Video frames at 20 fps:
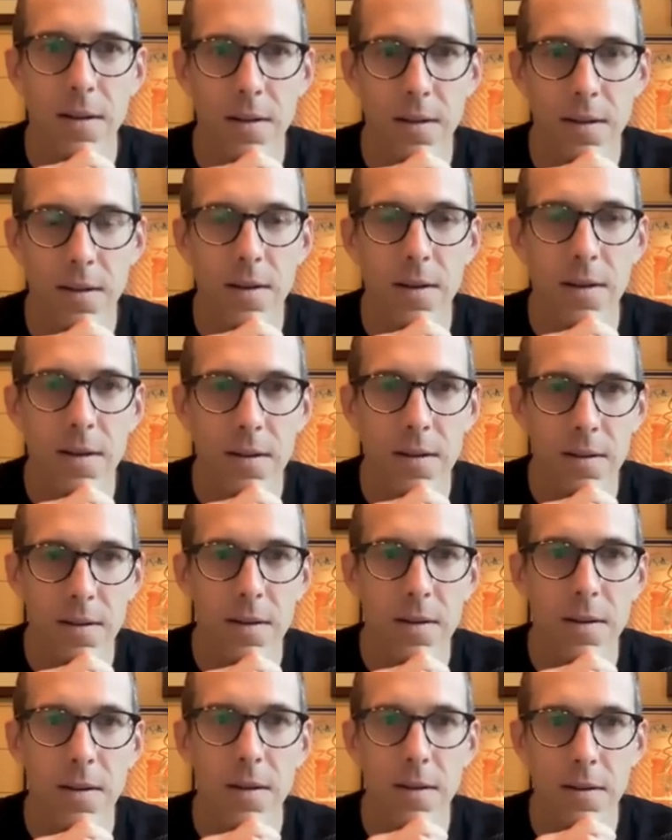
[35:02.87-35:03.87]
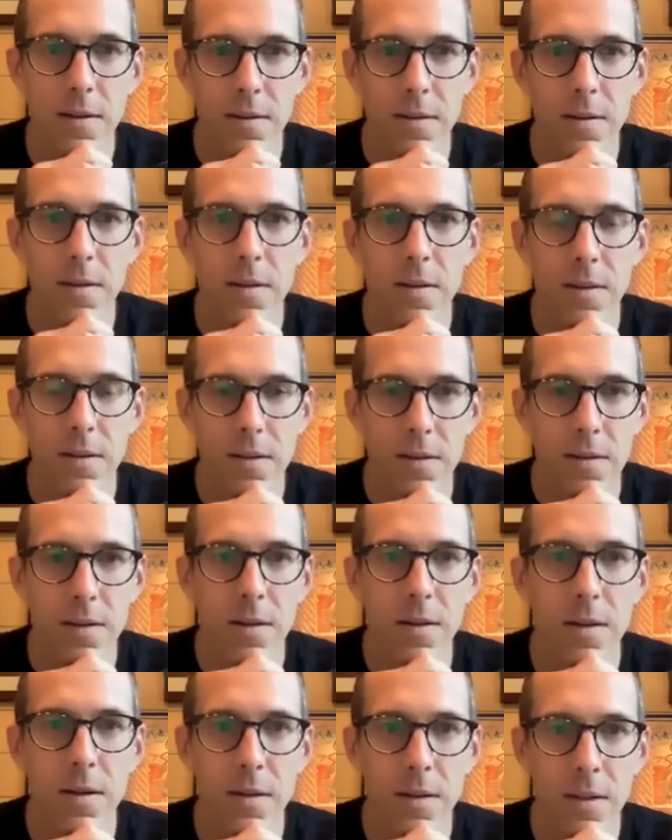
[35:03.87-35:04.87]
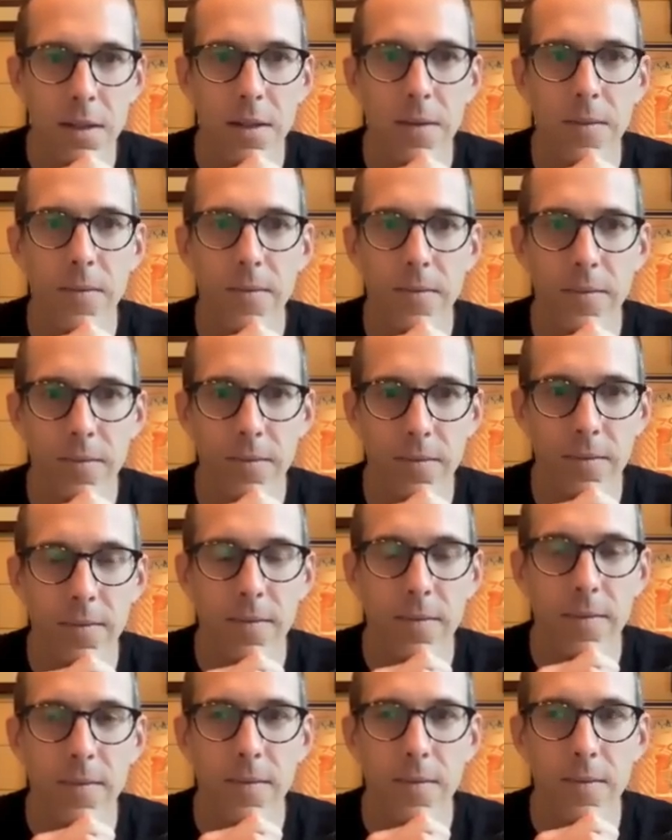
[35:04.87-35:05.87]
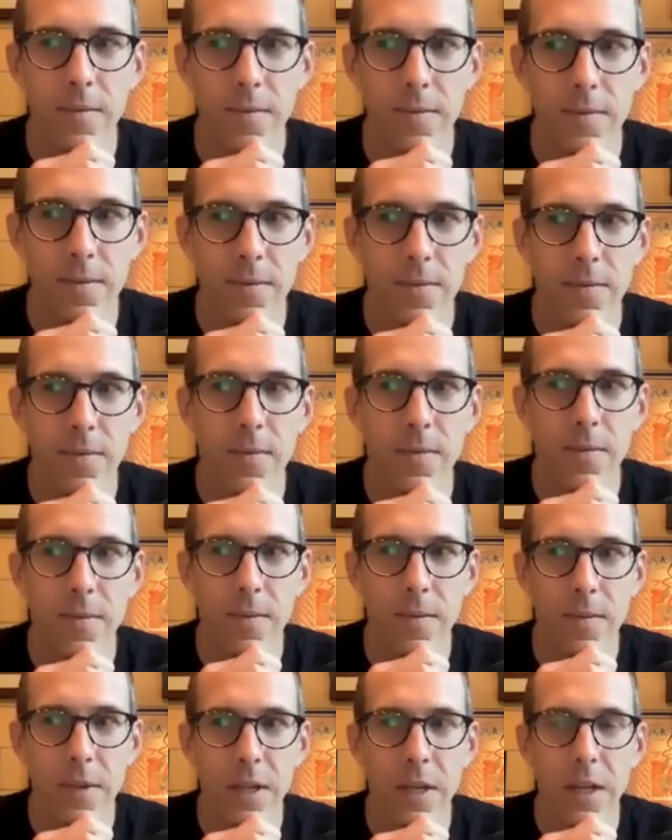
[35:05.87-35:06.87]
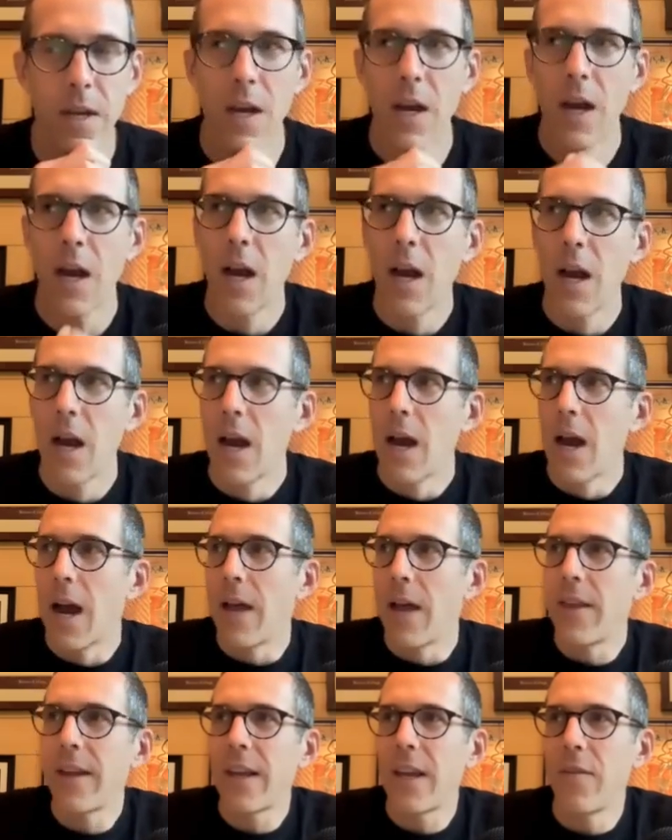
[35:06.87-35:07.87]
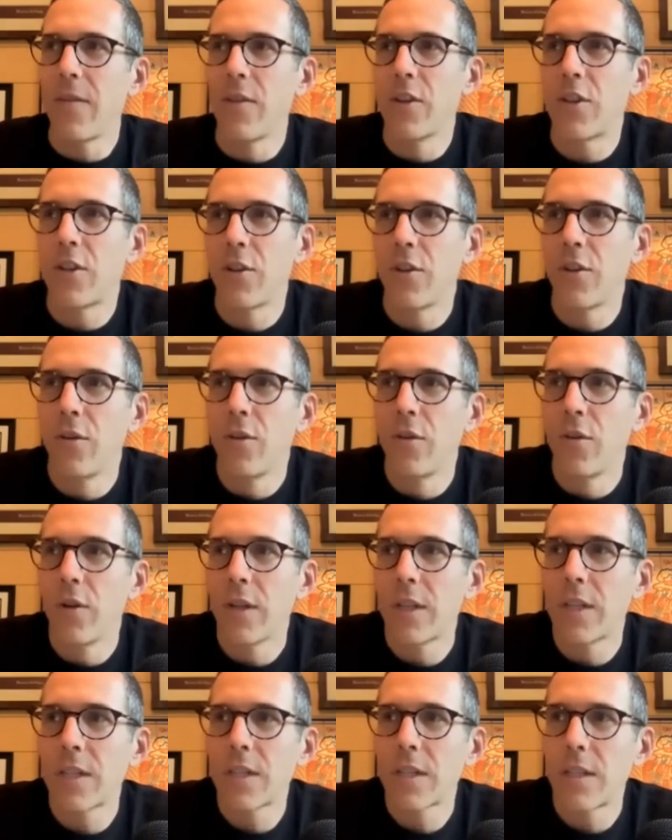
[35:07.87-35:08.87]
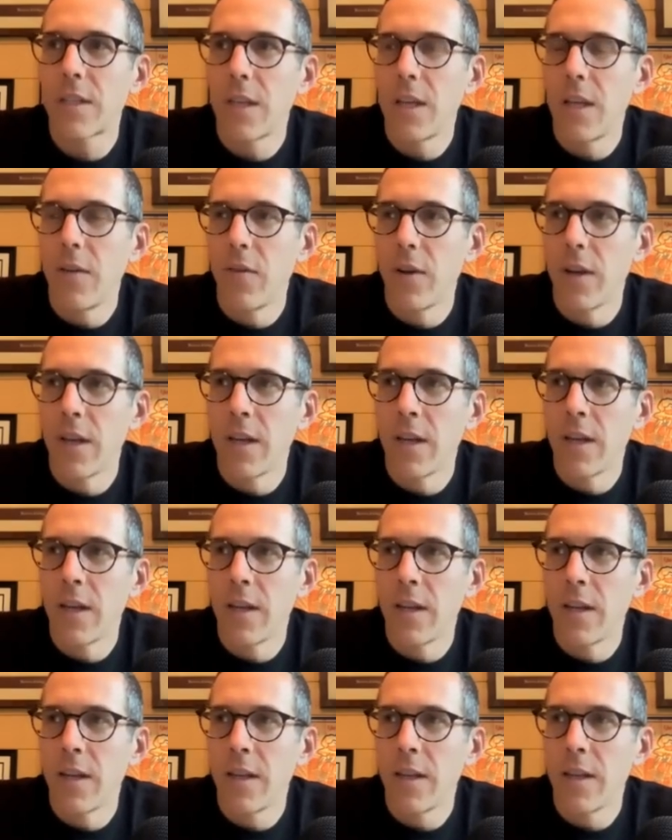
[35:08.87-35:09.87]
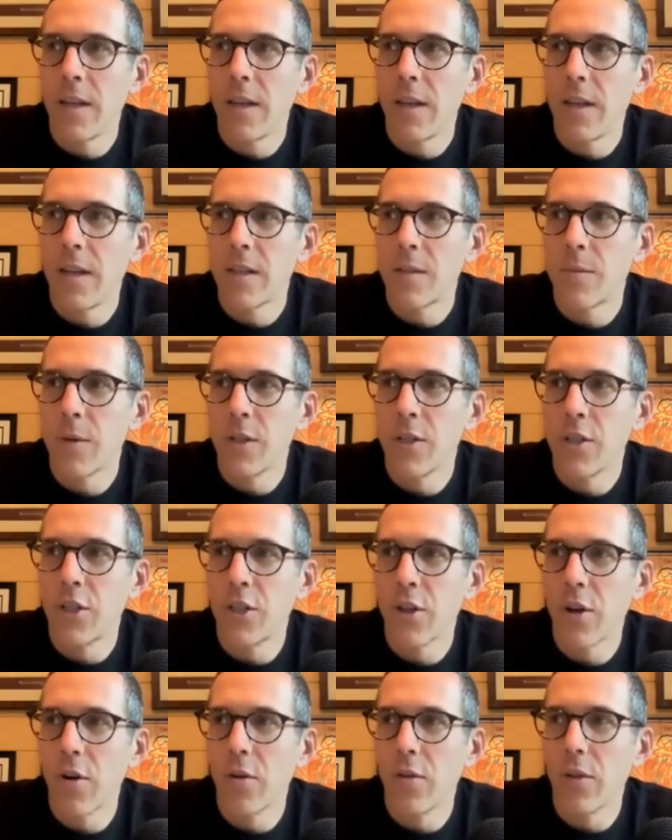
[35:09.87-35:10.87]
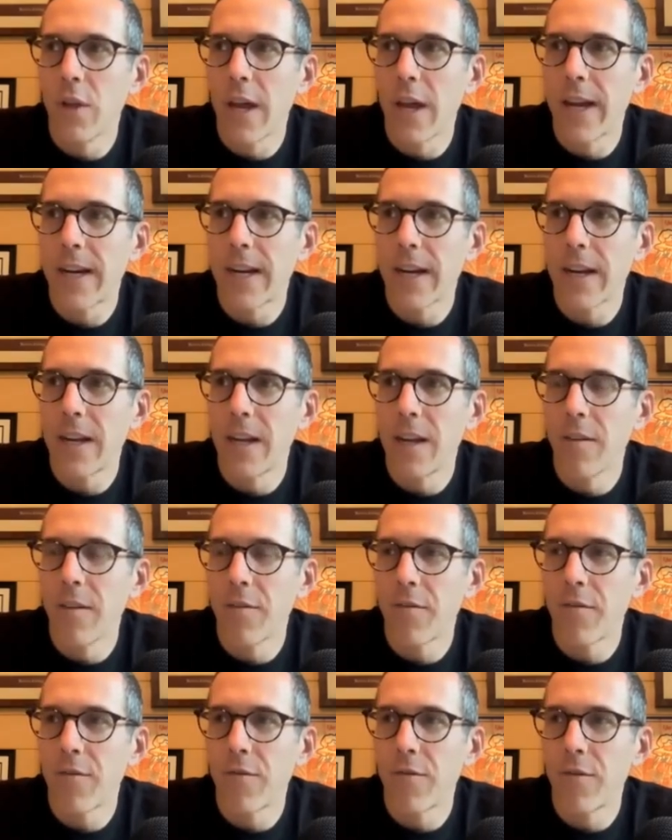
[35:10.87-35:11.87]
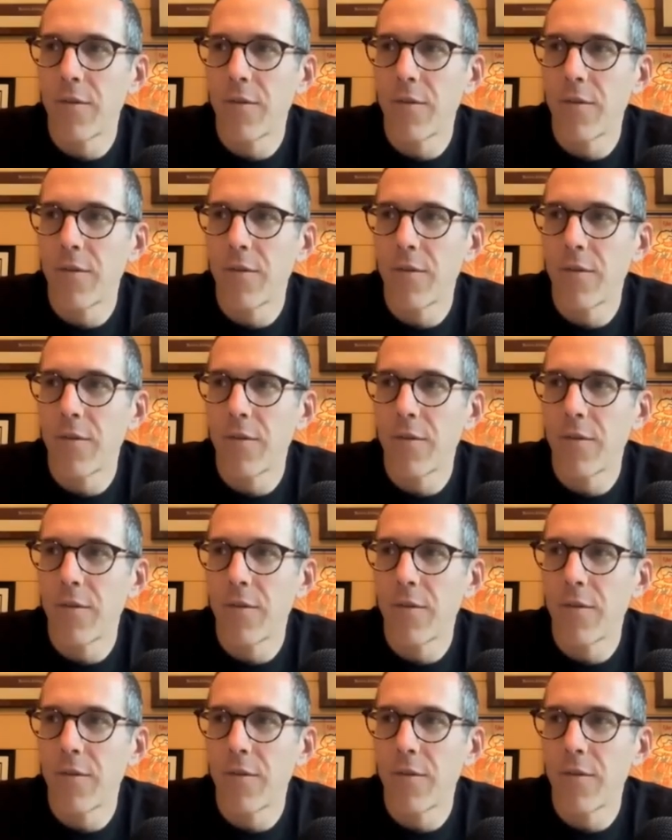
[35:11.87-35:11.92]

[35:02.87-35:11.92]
maybe not your peak weight. Yeah, so I think even too, it's been shown like if